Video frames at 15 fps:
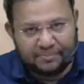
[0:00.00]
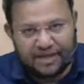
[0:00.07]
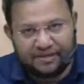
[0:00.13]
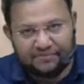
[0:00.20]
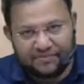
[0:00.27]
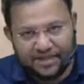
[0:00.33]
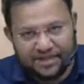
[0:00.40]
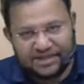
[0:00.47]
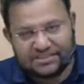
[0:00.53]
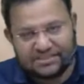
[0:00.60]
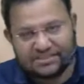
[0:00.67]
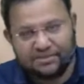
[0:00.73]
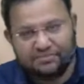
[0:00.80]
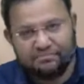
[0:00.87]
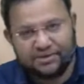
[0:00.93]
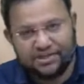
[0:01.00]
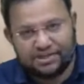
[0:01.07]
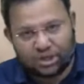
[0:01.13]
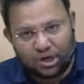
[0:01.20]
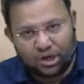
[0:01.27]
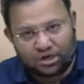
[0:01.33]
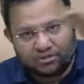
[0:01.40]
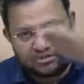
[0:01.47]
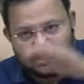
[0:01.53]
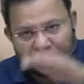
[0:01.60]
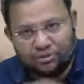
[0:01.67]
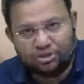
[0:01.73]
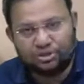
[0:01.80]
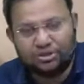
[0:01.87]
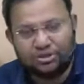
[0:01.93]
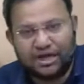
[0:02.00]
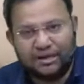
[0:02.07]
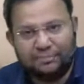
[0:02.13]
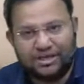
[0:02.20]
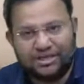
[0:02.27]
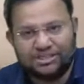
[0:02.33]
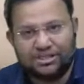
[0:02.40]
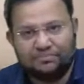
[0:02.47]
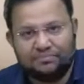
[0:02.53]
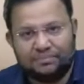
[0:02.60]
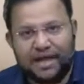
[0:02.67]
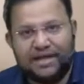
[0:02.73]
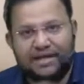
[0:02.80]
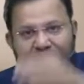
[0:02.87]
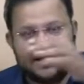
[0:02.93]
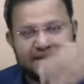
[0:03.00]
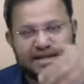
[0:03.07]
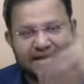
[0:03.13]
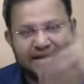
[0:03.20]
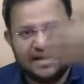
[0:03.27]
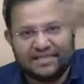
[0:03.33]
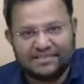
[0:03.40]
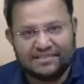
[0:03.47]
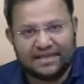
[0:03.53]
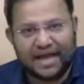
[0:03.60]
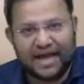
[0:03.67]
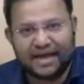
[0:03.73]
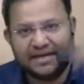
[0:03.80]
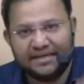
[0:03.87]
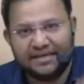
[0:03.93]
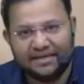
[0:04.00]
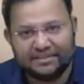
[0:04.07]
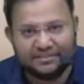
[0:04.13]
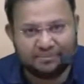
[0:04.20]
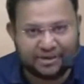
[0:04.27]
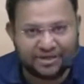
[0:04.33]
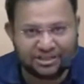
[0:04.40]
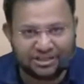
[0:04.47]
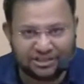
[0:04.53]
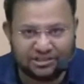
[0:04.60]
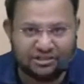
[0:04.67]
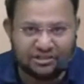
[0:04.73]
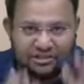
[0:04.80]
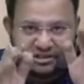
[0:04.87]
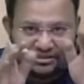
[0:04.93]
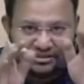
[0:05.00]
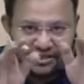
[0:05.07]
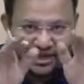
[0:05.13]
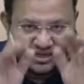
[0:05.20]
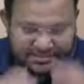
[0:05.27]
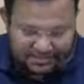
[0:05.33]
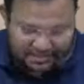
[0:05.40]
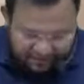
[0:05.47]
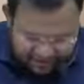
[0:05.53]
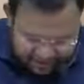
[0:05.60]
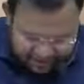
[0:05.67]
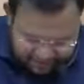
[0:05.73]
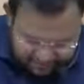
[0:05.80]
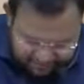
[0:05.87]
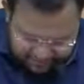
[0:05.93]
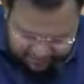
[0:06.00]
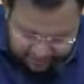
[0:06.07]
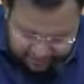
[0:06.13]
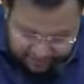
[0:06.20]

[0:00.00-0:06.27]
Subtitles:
various companies contribute to that pension plan, and LIC guarantees a pension, that is covered in the